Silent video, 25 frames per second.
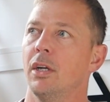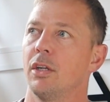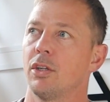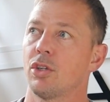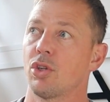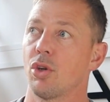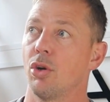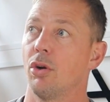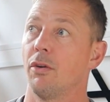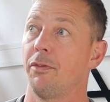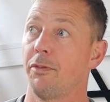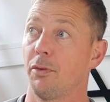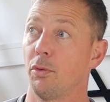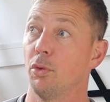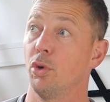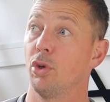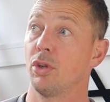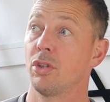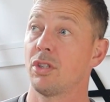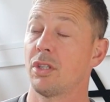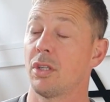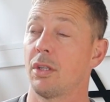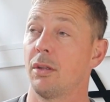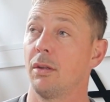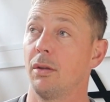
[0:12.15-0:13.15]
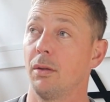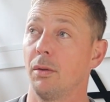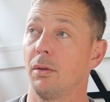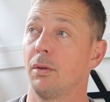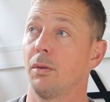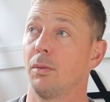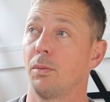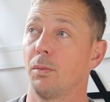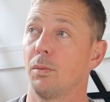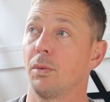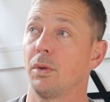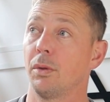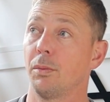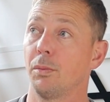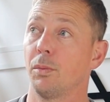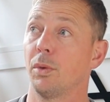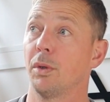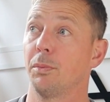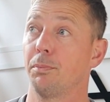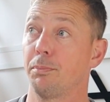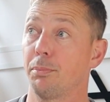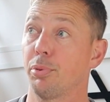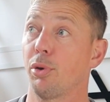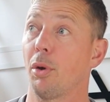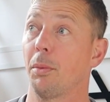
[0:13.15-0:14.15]
So for us, we,
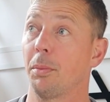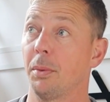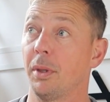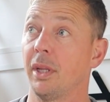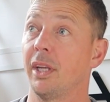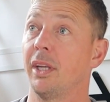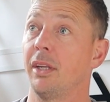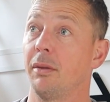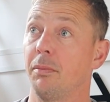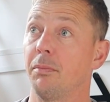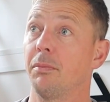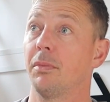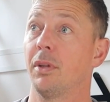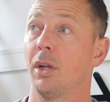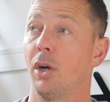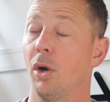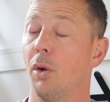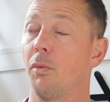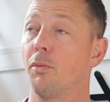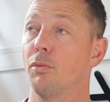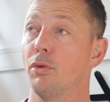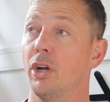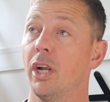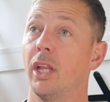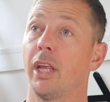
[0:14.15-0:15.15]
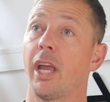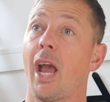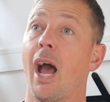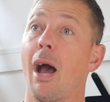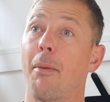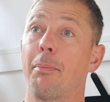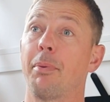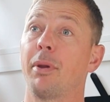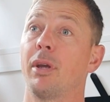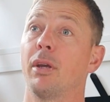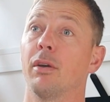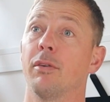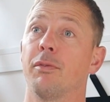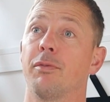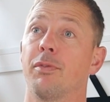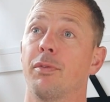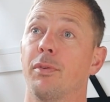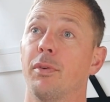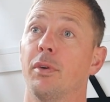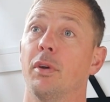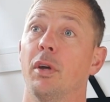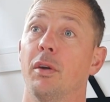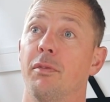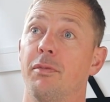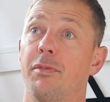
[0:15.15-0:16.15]
are probably you know really happy of,
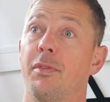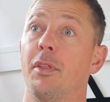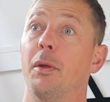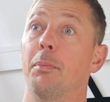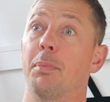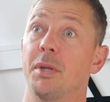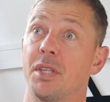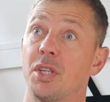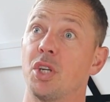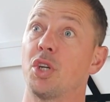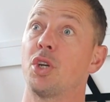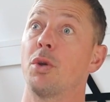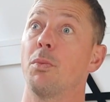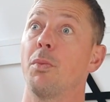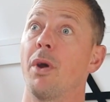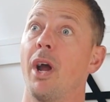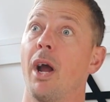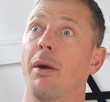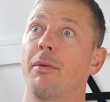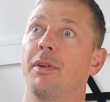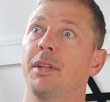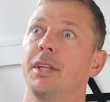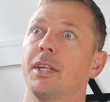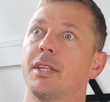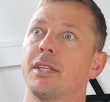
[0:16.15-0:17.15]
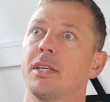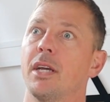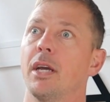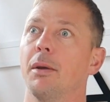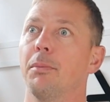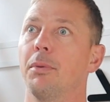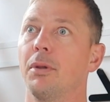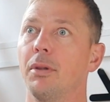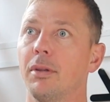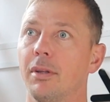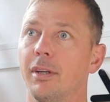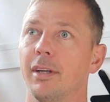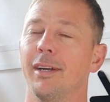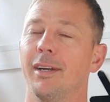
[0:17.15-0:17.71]
of the position we are in the table,